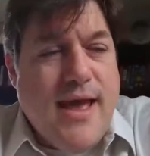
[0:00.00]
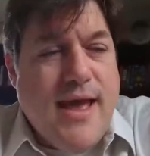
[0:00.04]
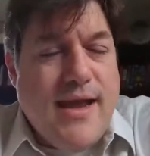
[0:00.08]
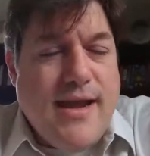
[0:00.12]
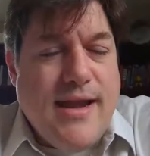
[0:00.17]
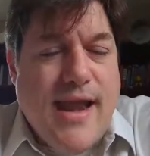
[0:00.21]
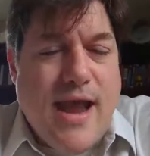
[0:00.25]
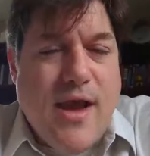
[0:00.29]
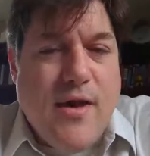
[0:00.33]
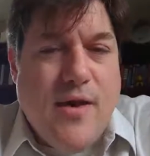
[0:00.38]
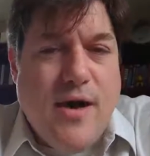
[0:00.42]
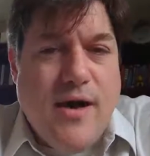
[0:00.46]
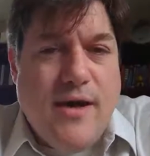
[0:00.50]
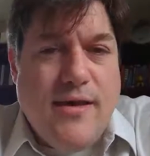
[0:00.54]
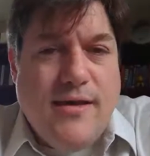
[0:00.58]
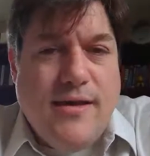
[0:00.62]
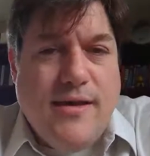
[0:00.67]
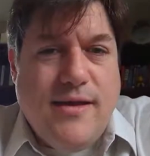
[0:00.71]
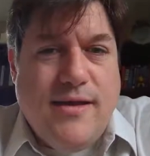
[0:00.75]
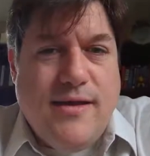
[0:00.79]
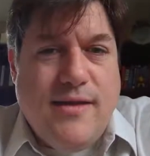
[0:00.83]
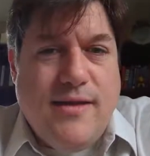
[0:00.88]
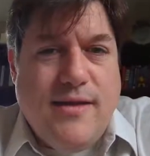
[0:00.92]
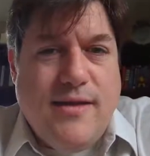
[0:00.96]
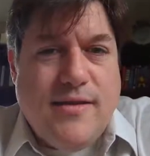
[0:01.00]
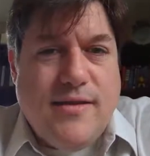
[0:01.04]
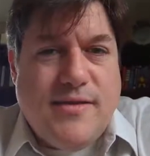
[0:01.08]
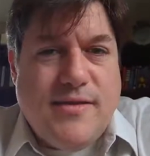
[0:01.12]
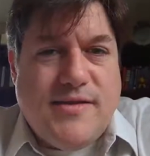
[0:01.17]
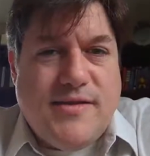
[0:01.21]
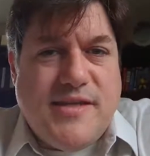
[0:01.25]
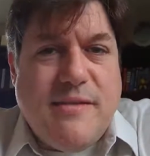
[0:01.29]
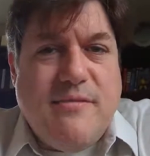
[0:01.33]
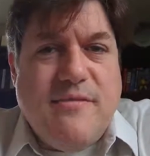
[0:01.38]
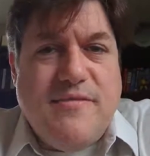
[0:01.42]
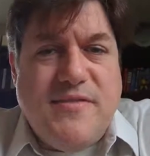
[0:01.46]
Now,
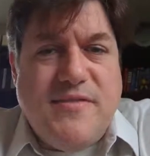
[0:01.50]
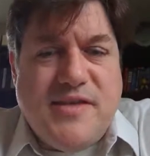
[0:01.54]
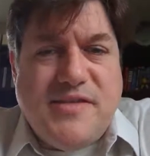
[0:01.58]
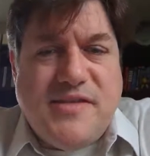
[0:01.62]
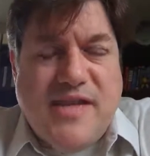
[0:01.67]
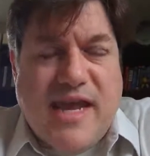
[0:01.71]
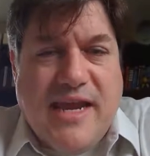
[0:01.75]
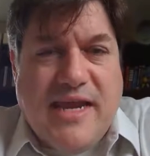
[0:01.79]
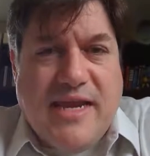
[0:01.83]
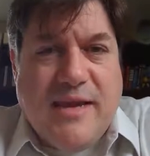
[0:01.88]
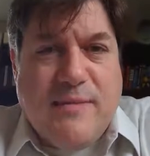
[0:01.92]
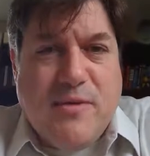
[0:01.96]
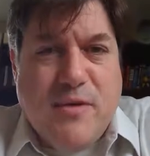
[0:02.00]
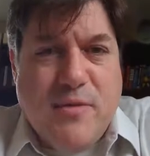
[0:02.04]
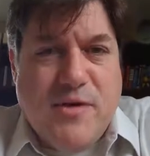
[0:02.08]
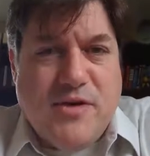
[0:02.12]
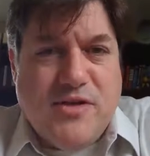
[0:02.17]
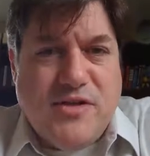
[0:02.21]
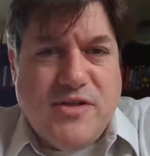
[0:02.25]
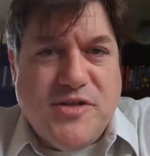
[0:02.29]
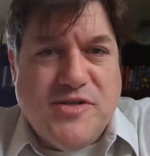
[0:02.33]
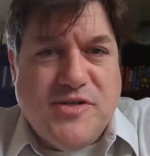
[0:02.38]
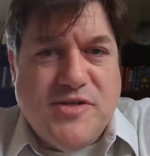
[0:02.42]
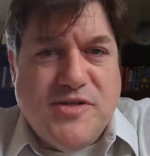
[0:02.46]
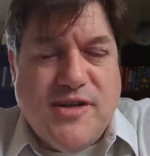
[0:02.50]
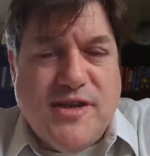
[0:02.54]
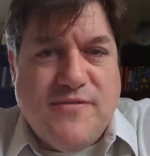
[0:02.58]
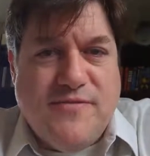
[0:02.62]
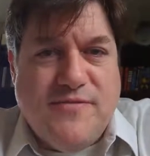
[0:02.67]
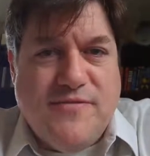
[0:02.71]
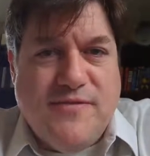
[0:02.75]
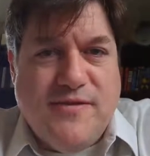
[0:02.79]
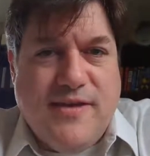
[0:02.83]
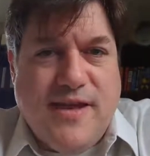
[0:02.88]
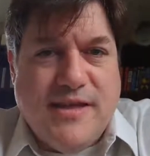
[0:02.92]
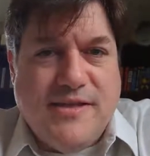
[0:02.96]
some of this AD permission
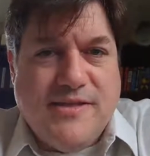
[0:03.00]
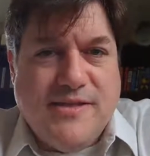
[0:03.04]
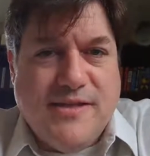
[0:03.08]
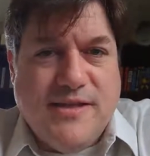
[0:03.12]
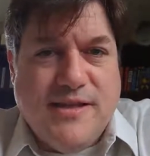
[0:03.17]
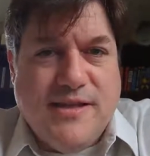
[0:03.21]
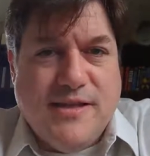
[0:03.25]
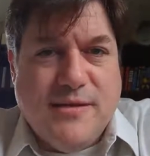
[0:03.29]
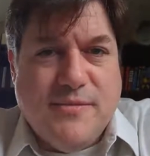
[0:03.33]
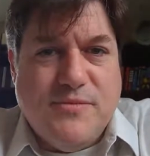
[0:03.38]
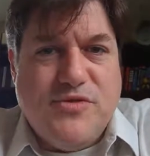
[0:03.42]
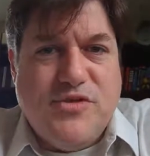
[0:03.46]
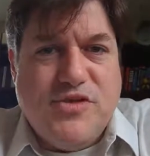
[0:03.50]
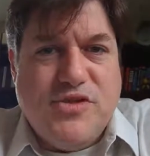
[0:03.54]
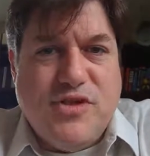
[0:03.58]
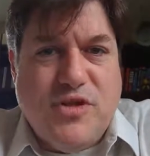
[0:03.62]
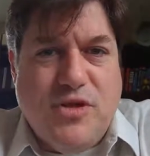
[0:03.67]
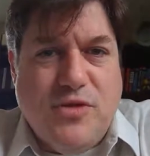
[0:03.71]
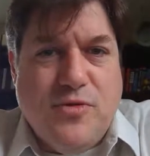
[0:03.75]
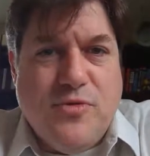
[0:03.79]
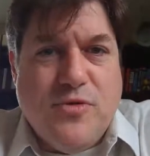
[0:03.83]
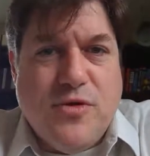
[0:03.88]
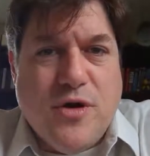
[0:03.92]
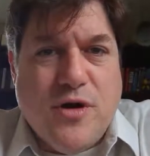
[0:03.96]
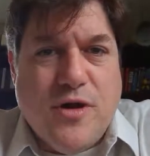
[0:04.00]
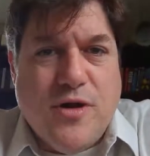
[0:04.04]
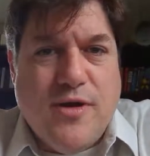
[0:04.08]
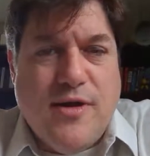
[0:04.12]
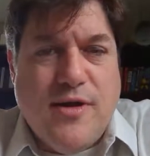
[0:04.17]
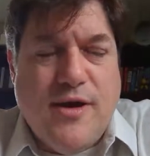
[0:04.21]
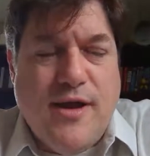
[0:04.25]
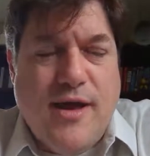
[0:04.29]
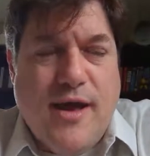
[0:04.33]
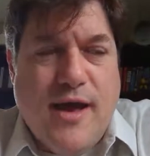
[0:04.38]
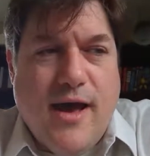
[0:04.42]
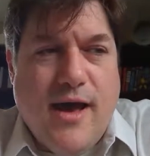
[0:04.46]
stuff gets a little obscure.
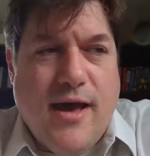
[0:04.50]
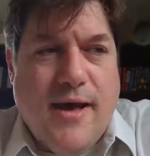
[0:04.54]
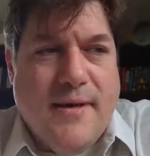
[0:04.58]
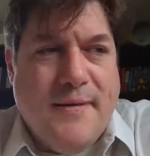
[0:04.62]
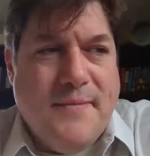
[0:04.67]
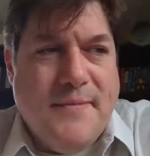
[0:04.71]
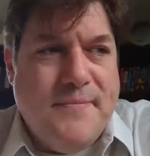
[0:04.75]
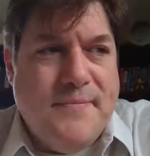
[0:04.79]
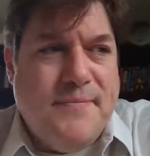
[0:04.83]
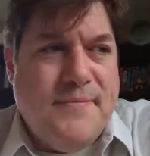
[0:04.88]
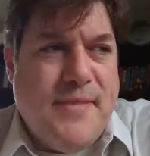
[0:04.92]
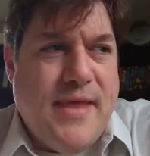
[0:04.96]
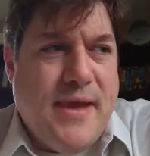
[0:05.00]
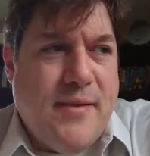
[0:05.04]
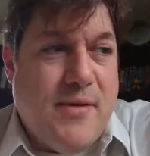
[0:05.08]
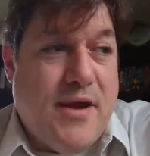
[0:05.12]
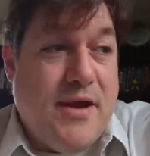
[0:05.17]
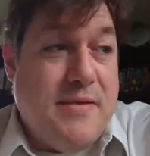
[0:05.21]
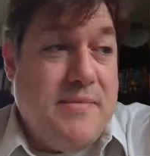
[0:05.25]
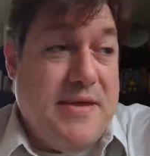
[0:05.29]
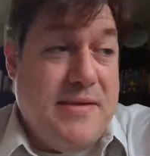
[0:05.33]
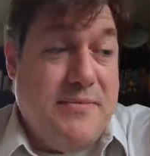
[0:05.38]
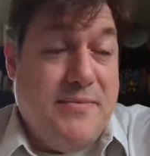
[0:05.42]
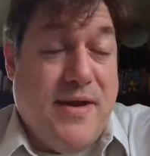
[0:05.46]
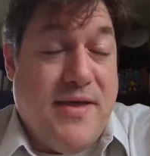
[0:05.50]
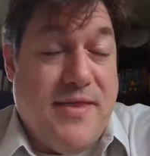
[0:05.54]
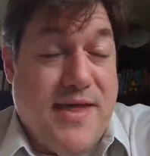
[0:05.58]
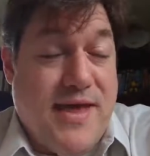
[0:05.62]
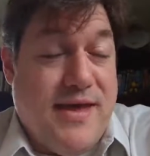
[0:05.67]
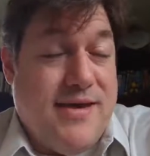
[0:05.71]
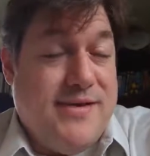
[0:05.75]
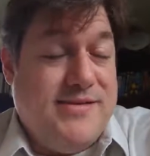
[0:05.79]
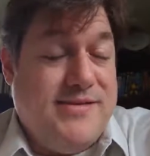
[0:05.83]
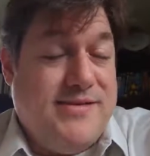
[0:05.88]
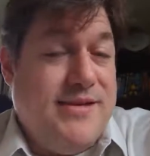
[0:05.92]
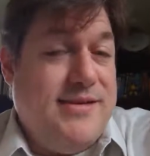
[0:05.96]
And what I mean by
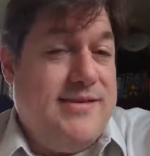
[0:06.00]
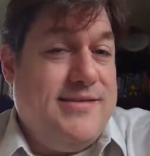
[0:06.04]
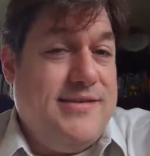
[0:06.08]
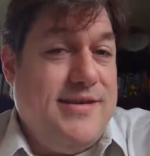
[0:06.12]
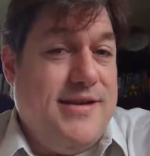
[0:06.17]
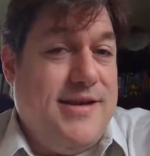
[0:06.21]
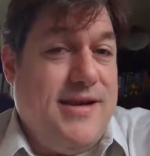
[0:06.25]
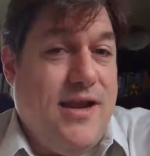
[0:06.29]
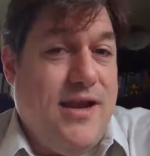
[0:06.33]
that is that,